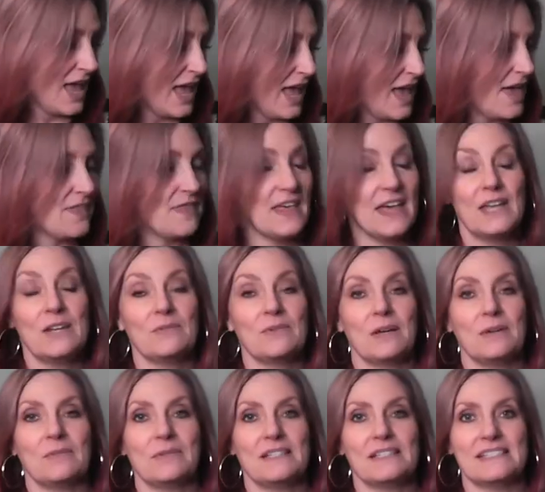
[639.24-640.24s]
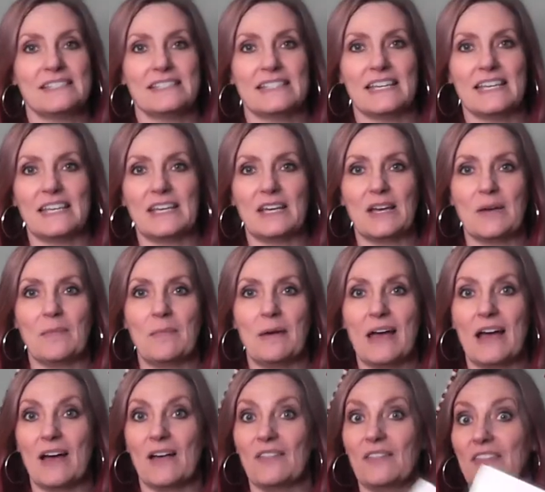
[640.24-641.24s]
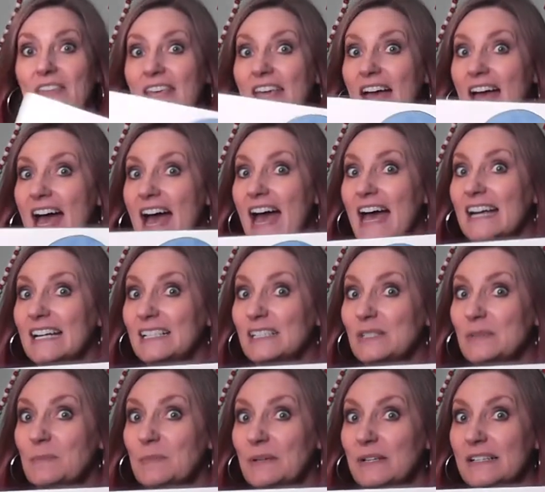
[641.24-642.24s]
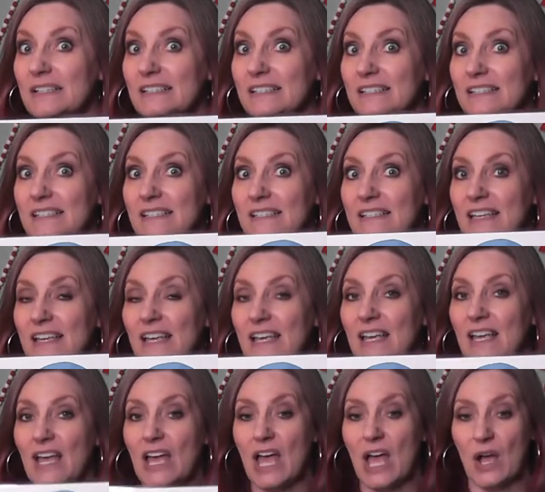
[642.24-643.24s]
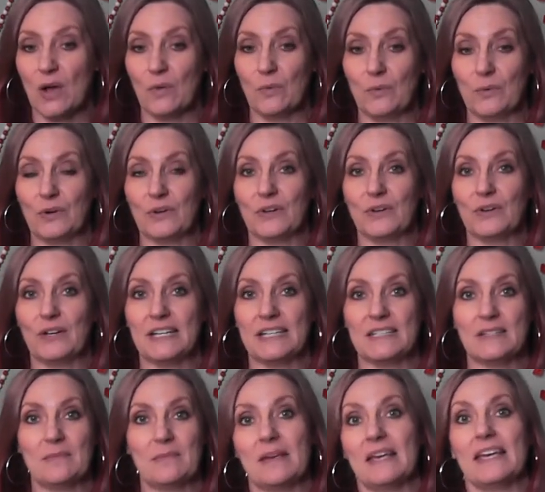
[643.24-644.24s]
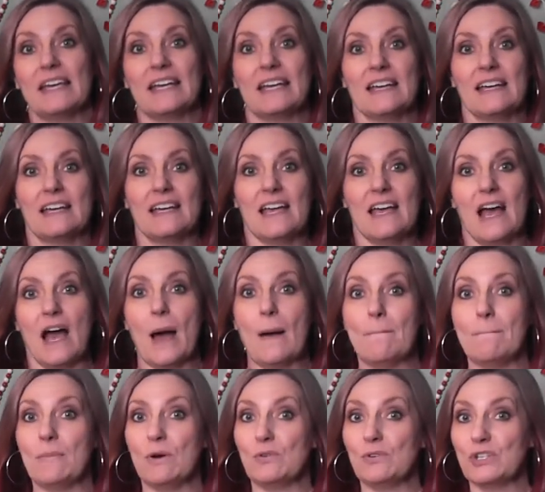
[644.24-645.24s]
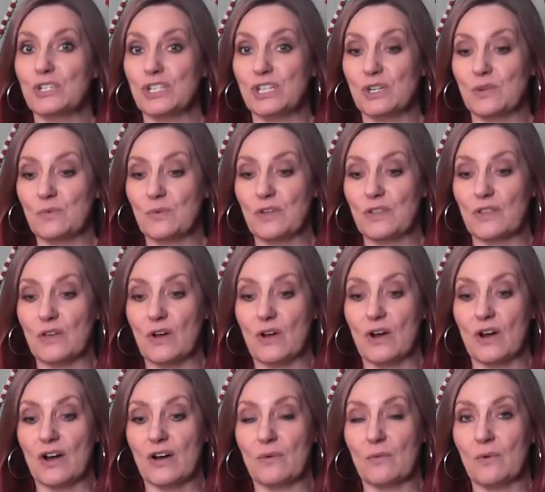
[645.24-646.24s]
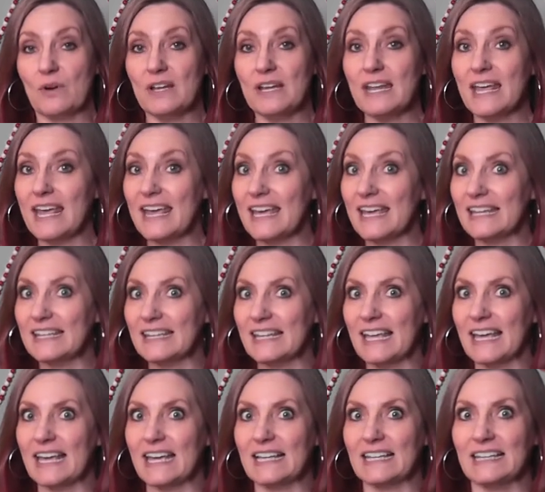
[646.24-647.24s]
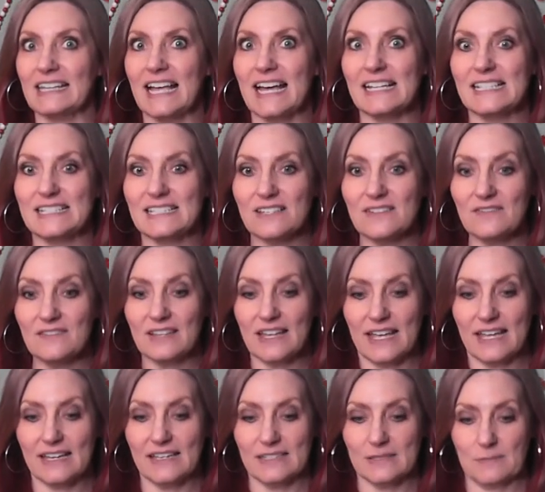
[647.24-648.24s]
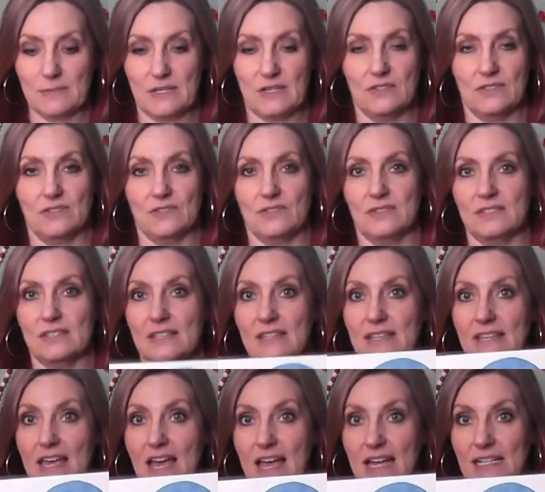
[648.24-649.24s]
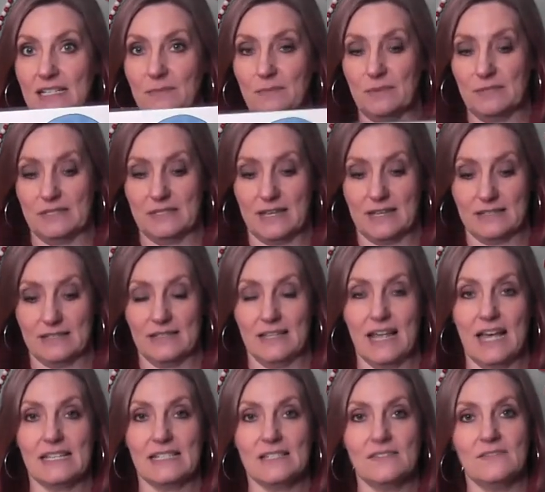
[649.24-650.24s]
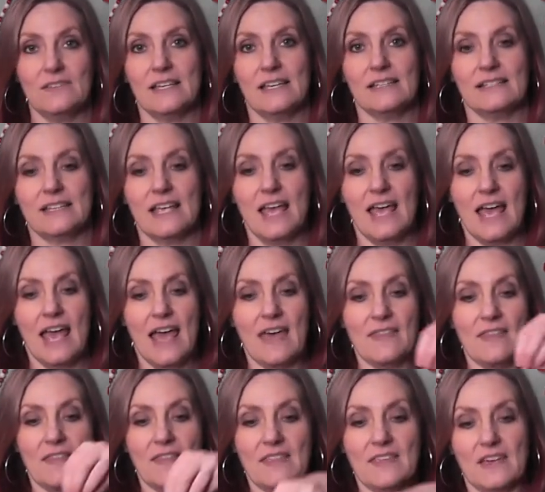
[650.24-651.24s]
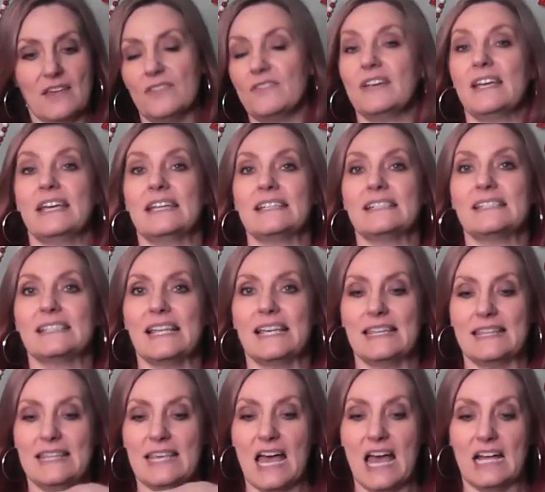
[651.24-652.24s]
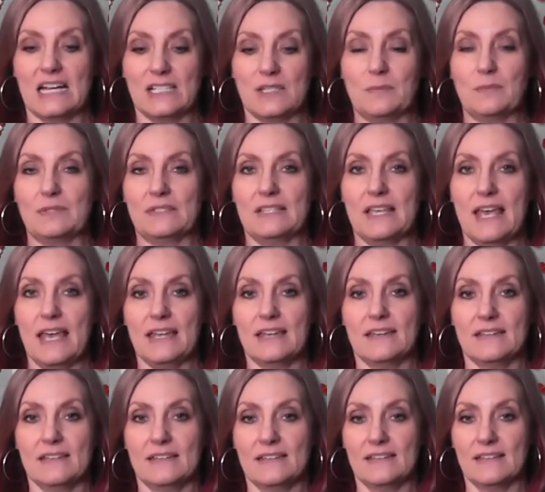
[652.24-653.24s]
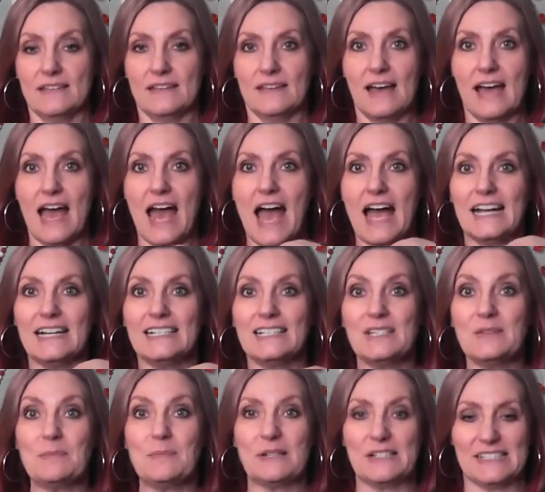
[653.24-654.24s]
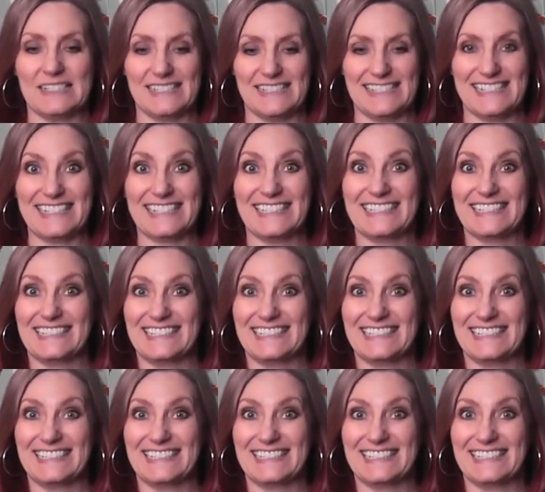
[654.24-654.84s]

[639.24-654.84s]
and then when we sing about the octopus, we're going to make a motion with our one hand like lots of legs because you see the octopus has lots of legs and then the other hand is like the octopus head. Octopus.